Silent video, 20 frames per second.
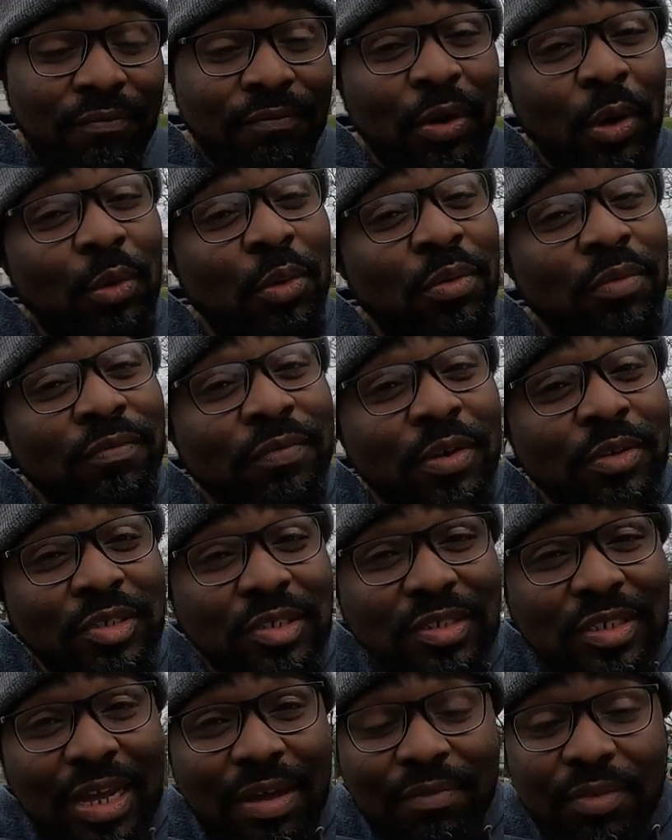phone
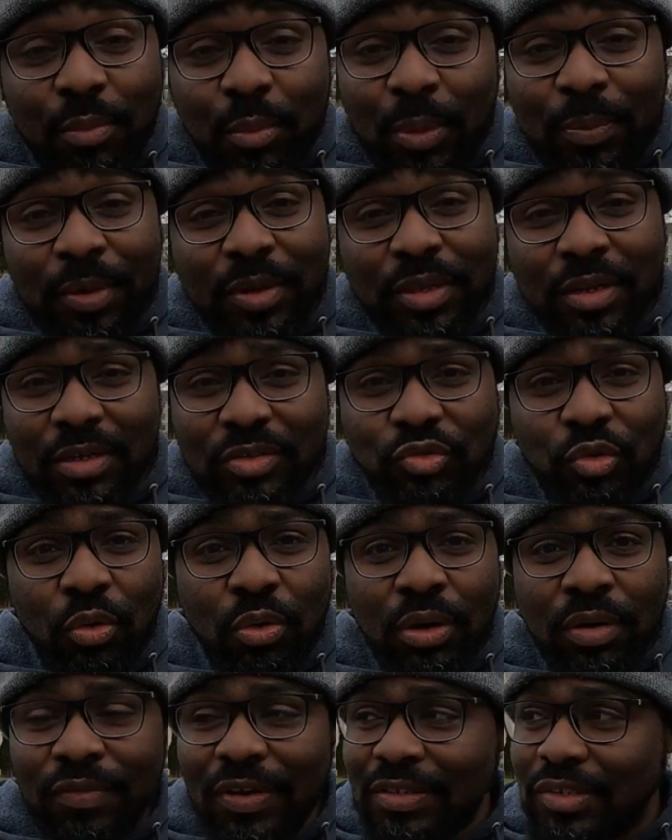versus having to whip out the
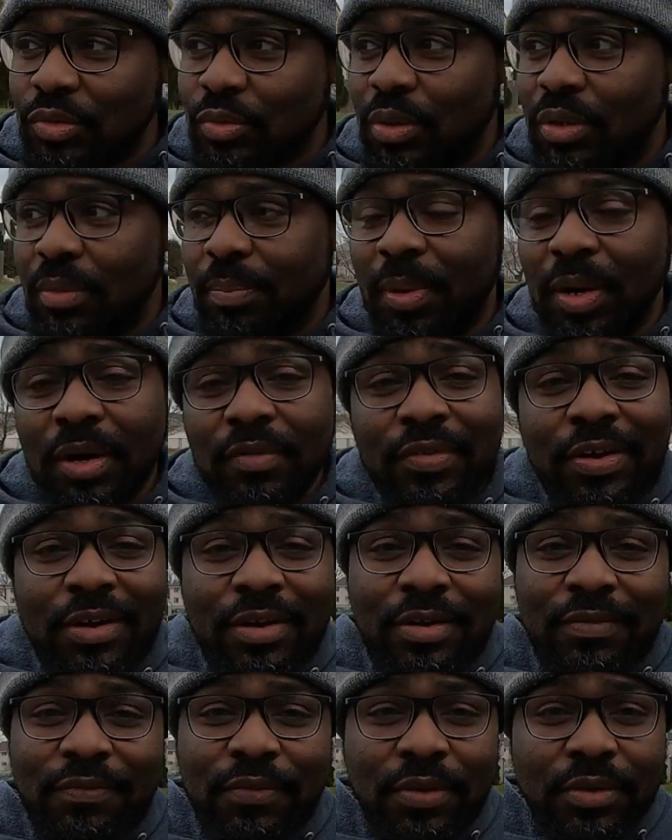controller if I just wanted to putt around
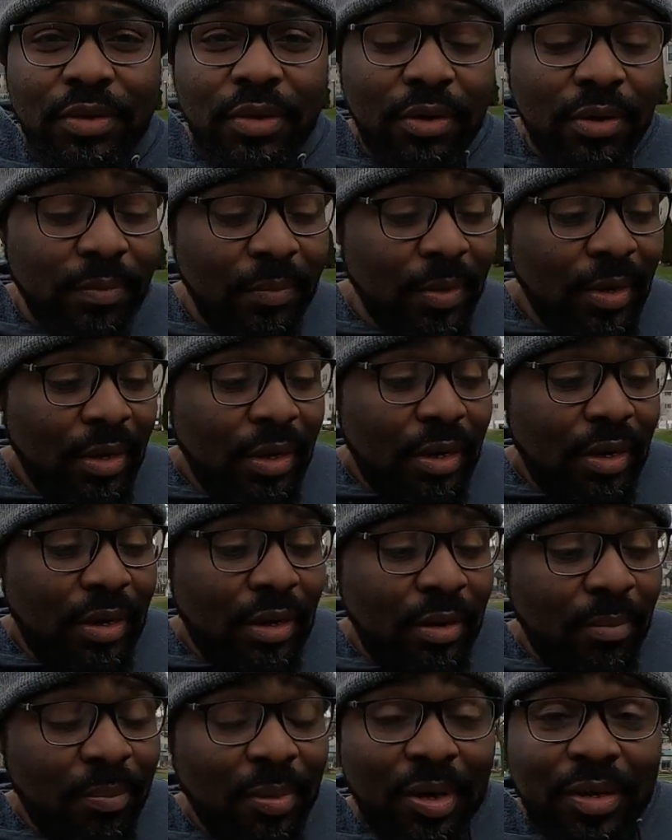in the front yard.
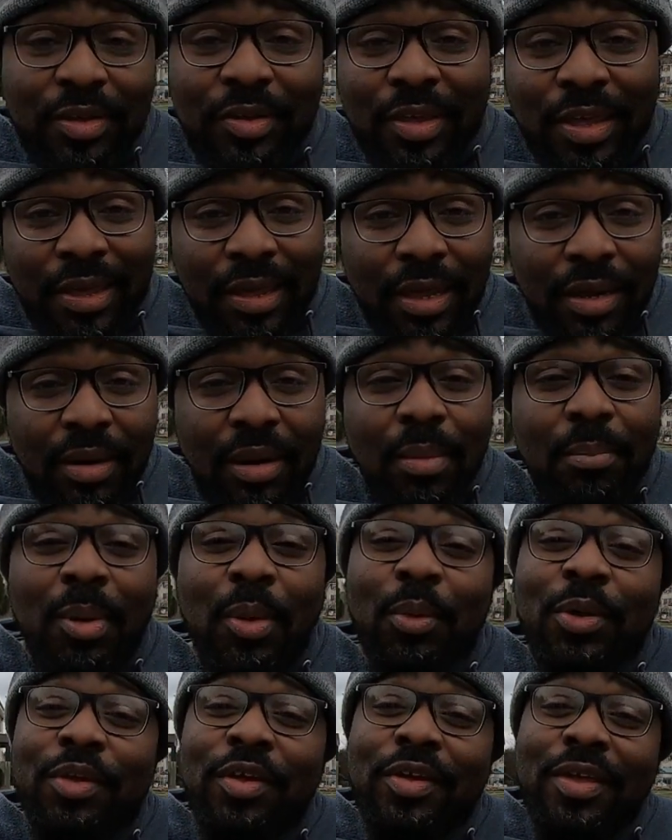But you can't.
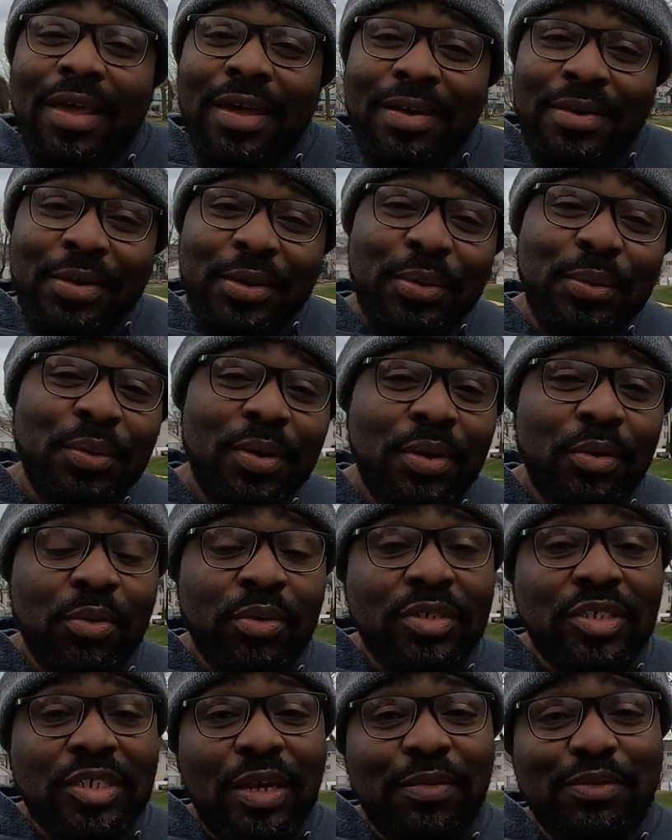But what you can do in
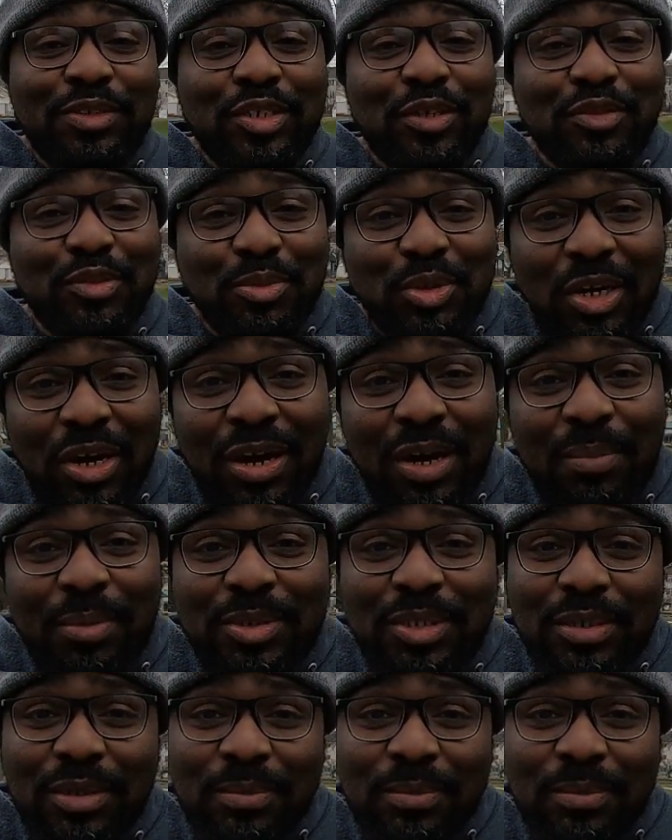order to save yourself some time and